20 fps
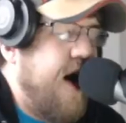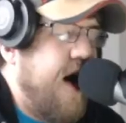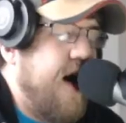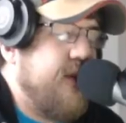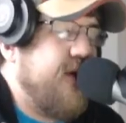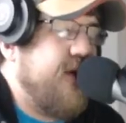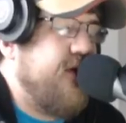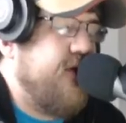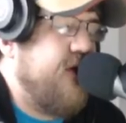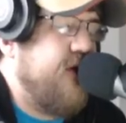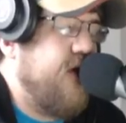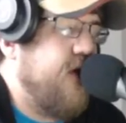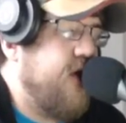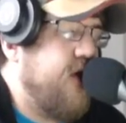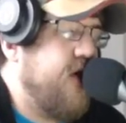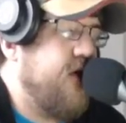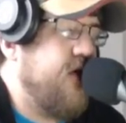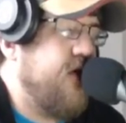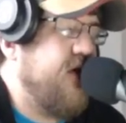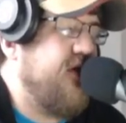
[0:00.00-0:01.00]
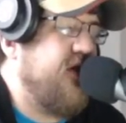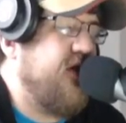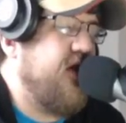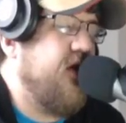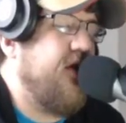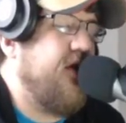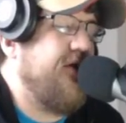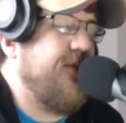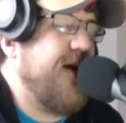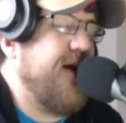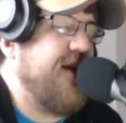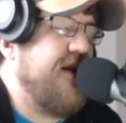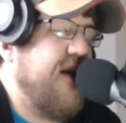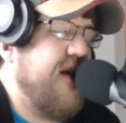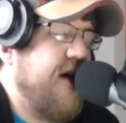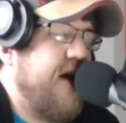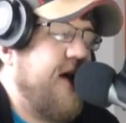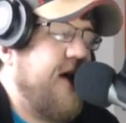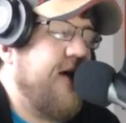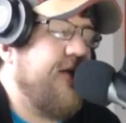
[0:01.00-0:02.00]
mentioned earlier there is snow expected
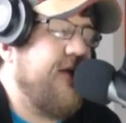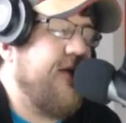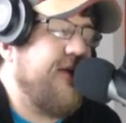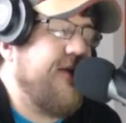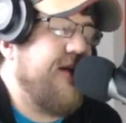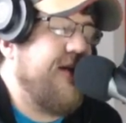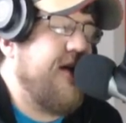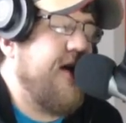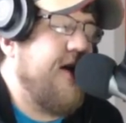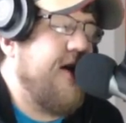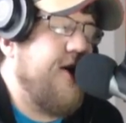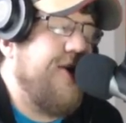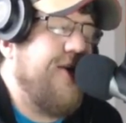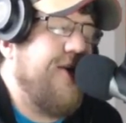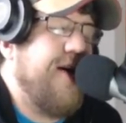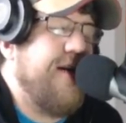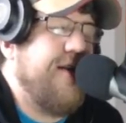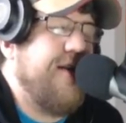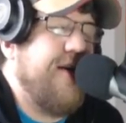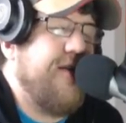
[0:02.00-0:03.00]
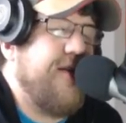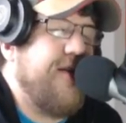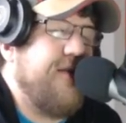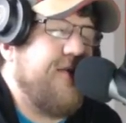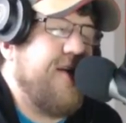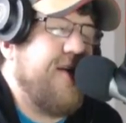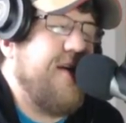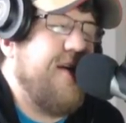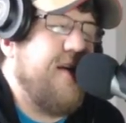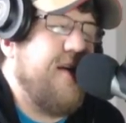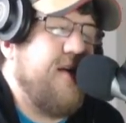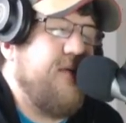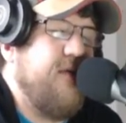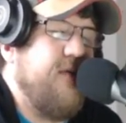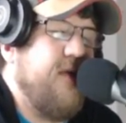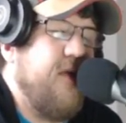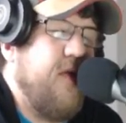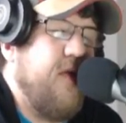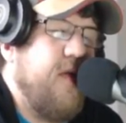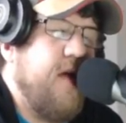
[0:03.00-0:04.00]
in Kansas City. Arrowhead does have a heated
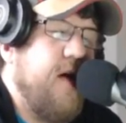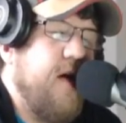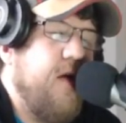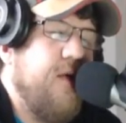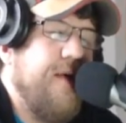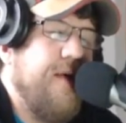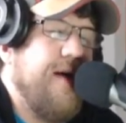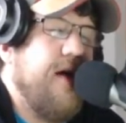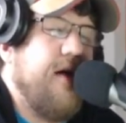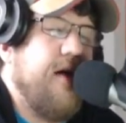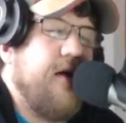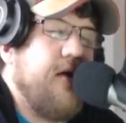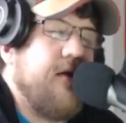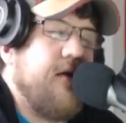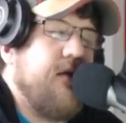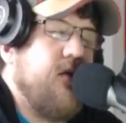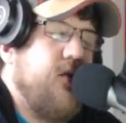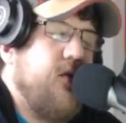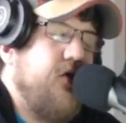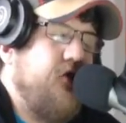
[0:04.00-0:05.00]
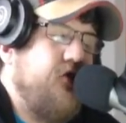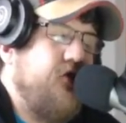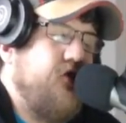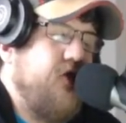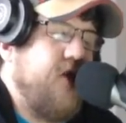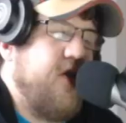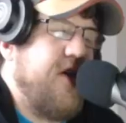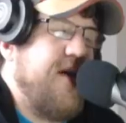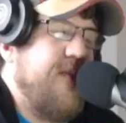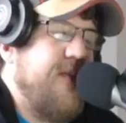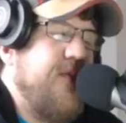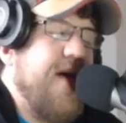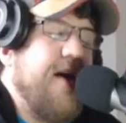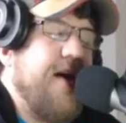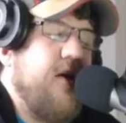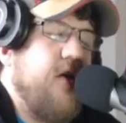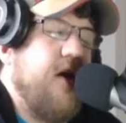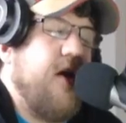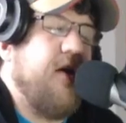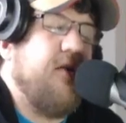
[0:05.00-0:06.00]
field, though, which should keep that
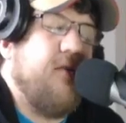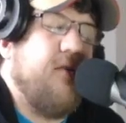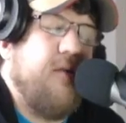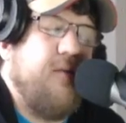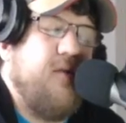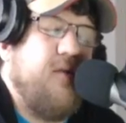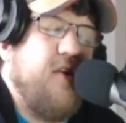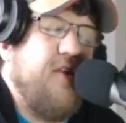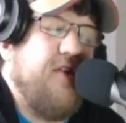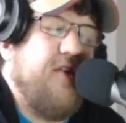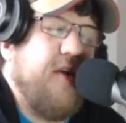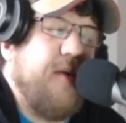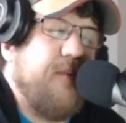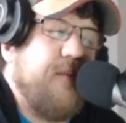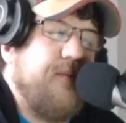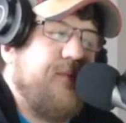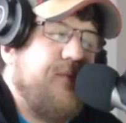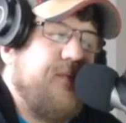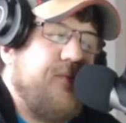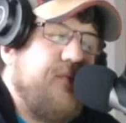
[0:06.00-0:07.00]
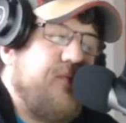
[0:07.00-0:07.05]
ground from freezing.